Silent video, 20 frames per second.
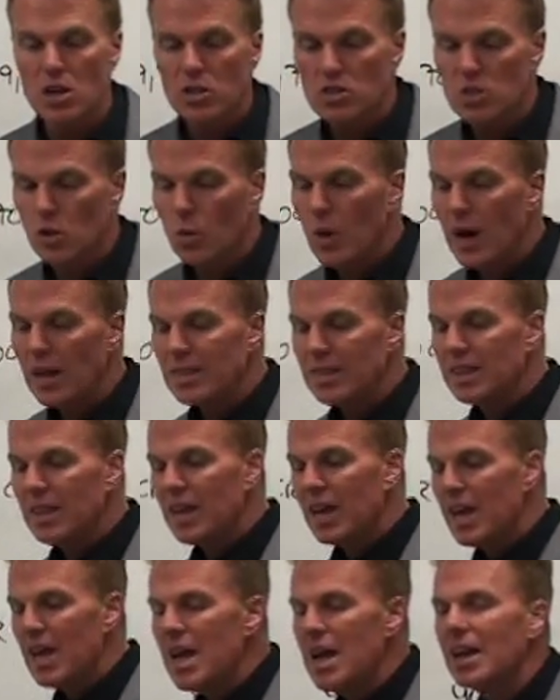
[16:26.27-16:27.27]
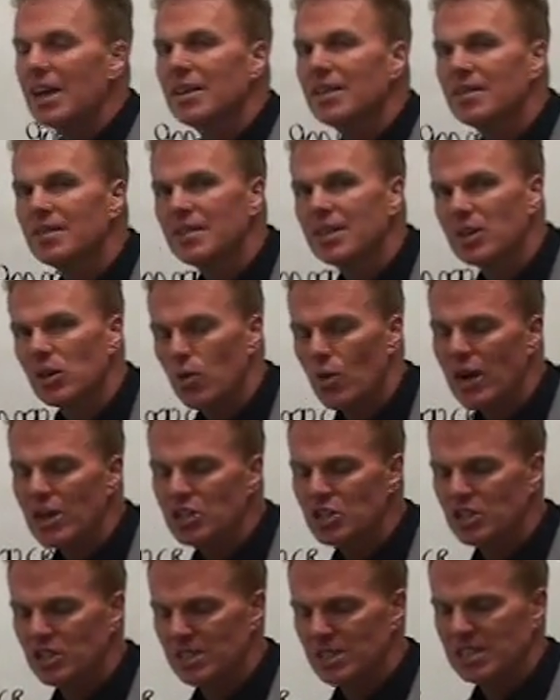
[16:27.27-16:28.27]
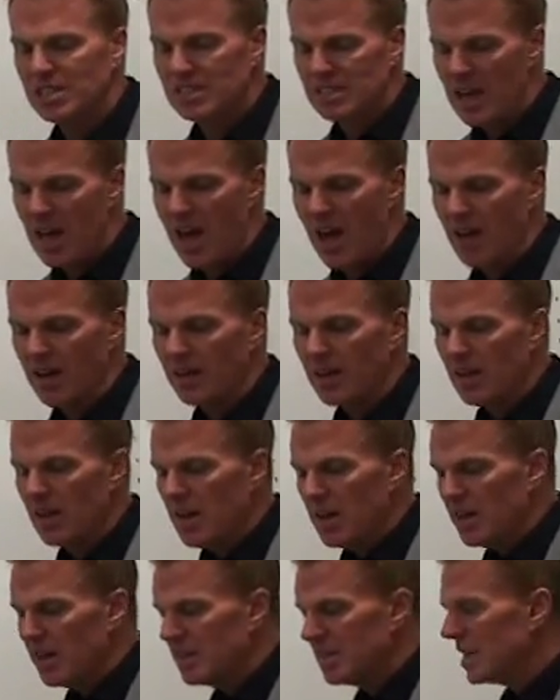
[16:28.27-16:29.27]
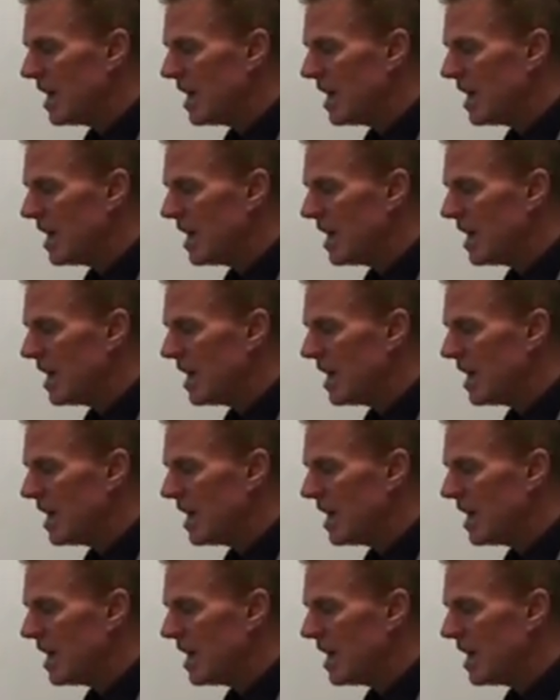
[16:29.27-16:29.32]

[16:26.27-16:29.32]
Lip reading: So what the question is saying is